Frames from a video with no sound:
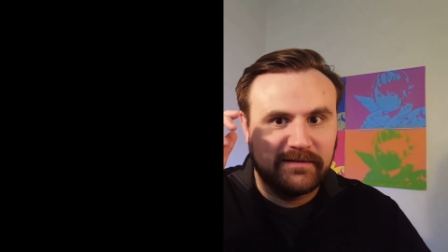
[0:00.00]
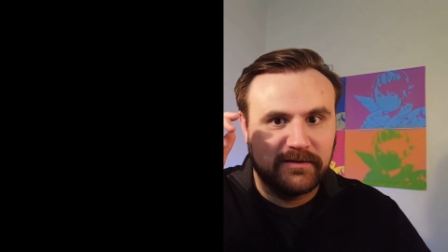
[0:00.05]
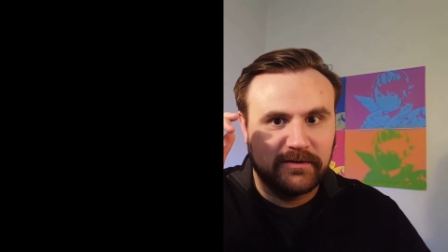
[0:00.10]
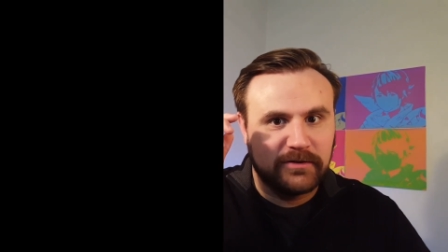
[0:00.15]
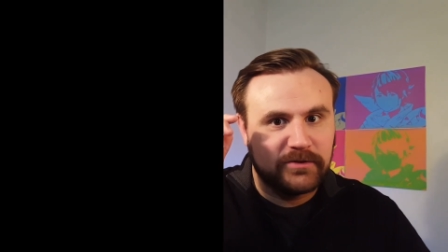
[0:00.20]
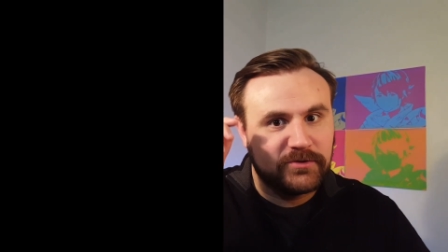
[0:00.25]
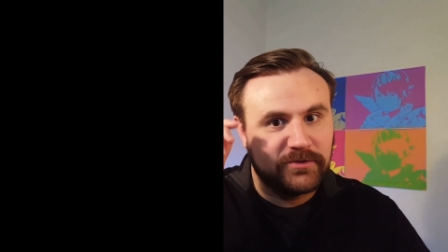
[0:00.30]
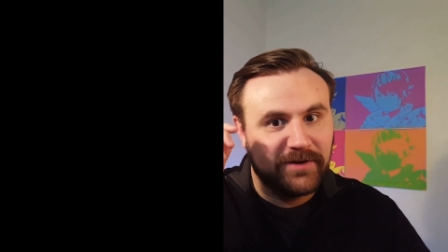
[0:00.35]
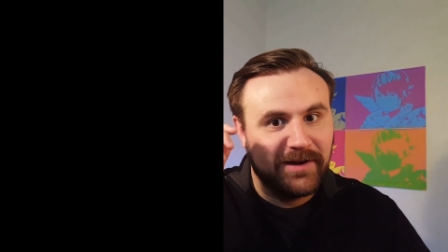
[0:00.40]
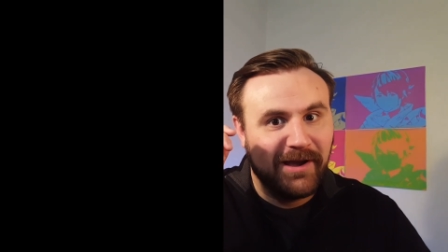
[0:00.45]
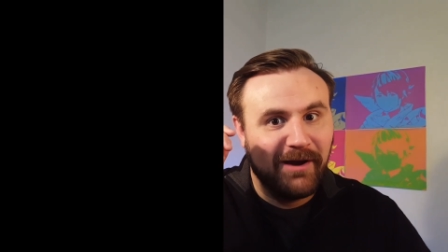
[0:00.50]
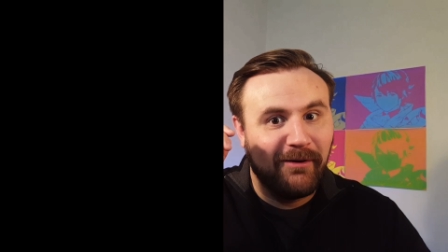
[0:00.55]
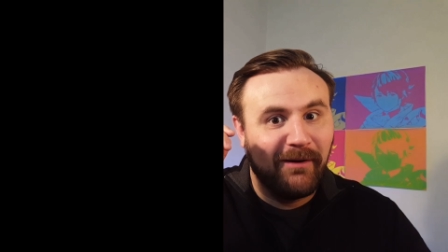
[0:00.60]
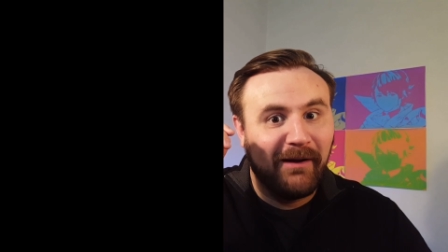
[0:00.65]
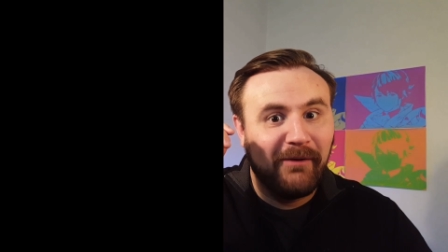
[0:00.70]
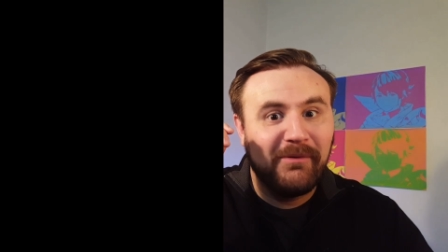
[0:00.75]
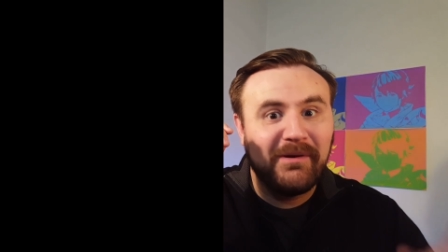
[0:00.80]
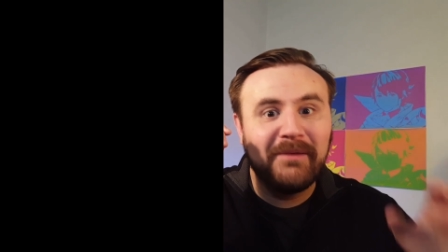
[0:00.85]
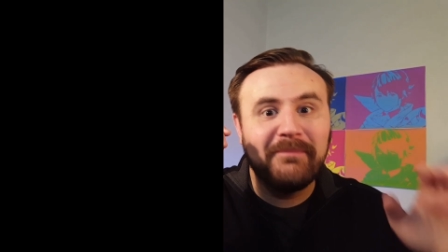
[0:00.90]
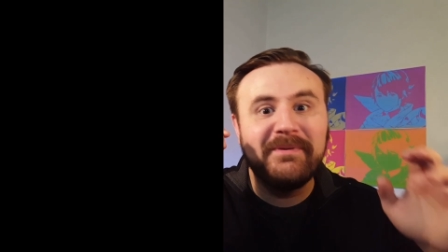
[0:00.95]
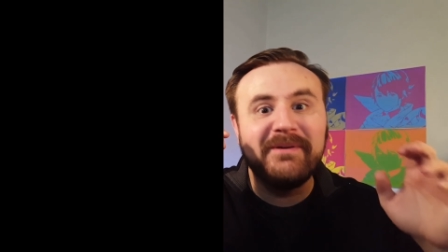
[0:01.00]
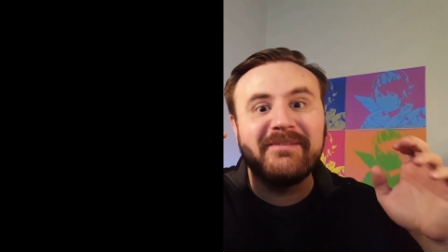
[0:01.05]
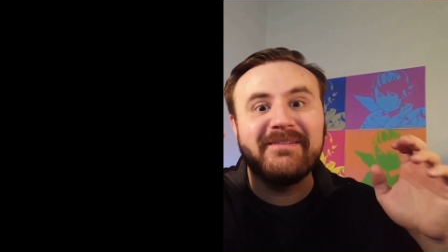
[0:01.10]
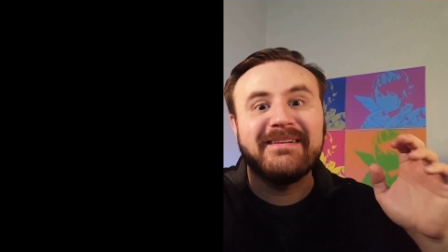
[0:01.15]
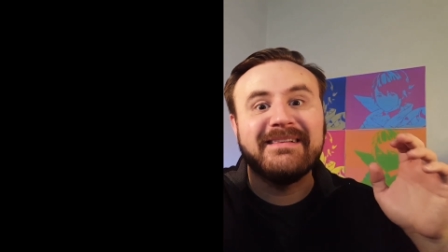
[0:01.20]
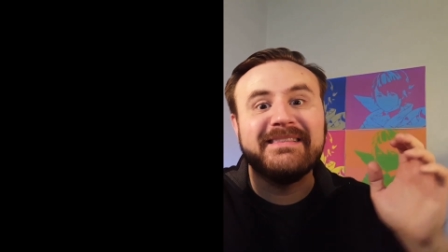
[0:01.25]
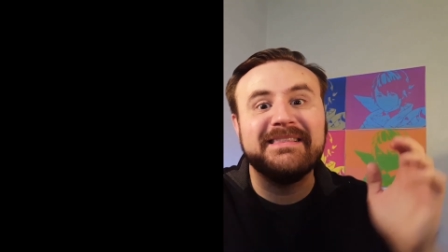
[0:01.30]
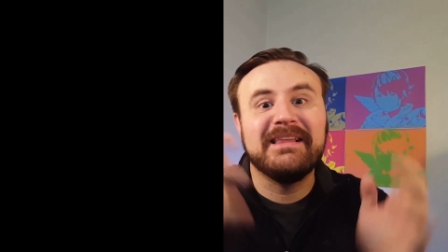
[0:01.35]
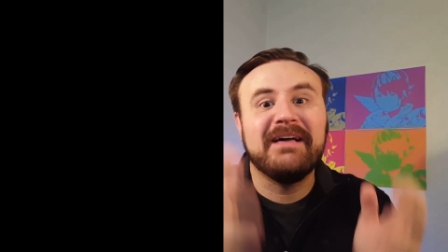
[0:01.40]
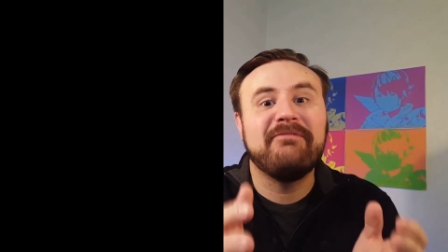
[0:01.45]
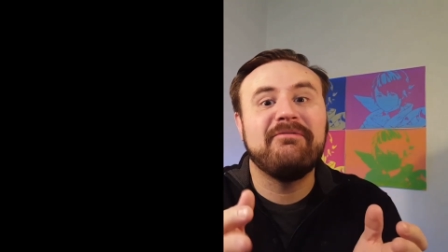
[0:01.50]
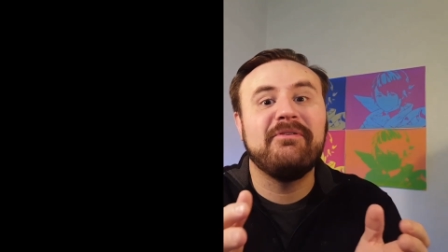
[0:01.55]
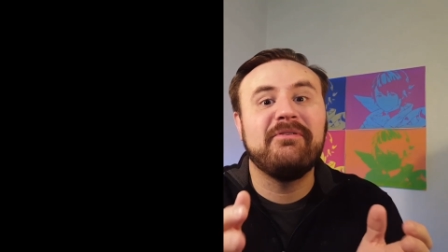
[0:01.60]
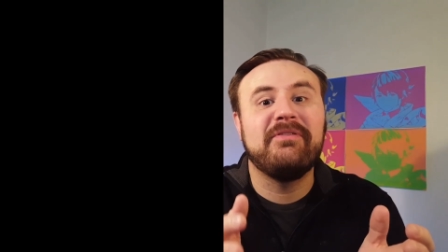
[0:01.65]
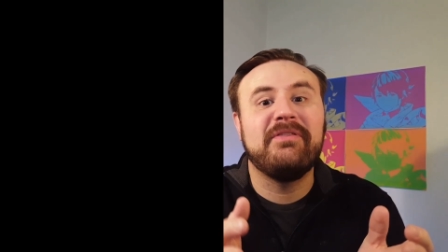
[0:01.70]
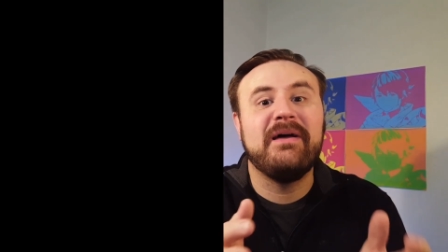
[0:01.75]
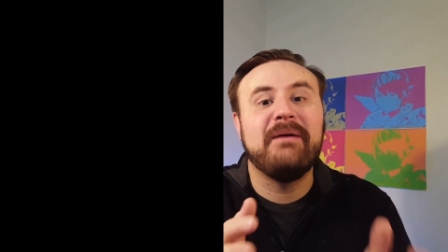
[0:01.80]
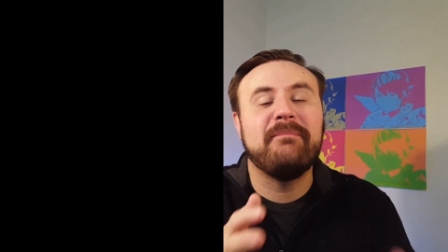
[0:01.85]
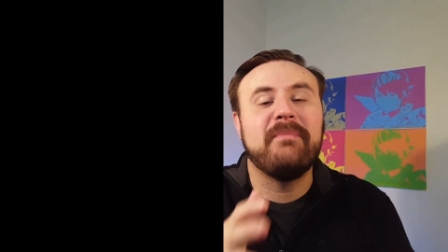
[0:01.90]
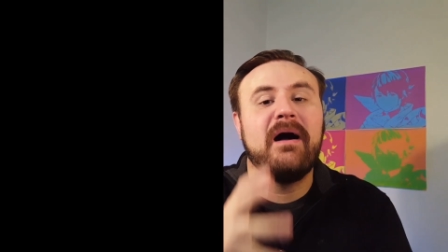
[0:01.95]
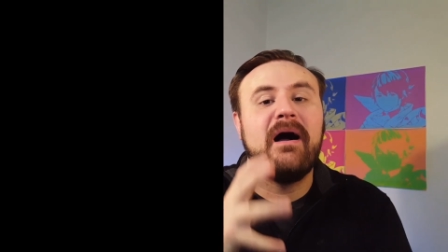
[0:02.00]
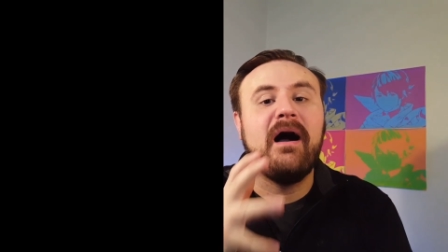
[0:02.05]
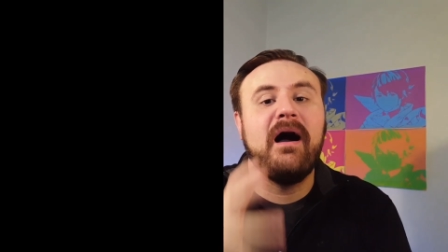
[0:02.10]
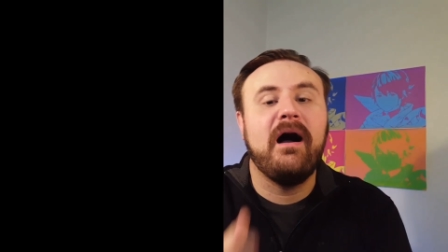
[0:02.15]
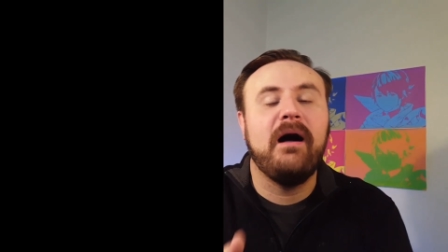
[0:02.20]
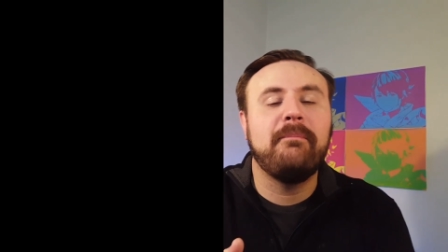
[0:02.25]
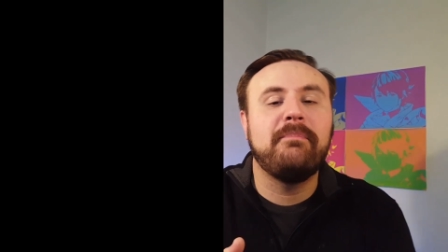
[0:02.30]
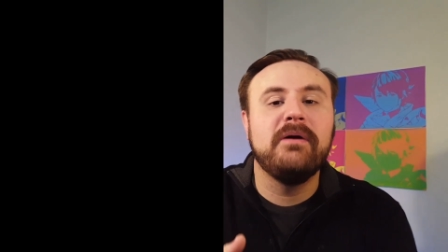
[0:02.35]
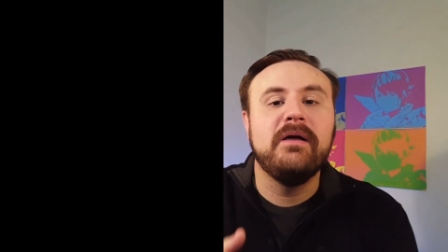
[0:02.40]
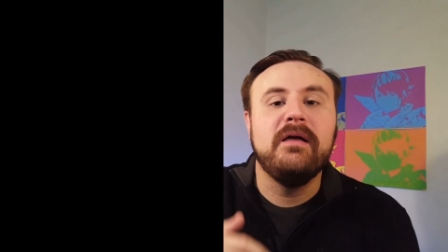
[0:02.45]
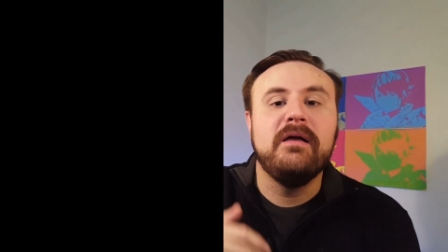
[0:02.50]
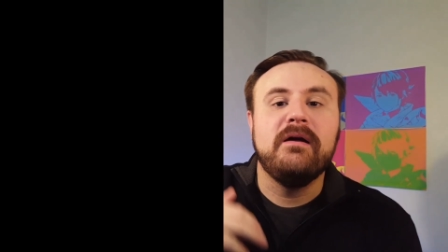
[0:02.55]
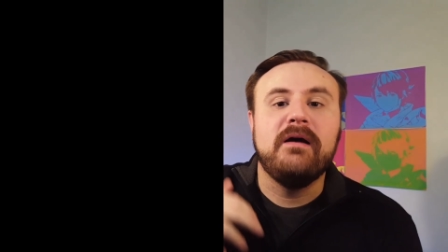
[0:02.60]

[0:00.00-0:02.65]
Escrow Trio, I want to be able to level them up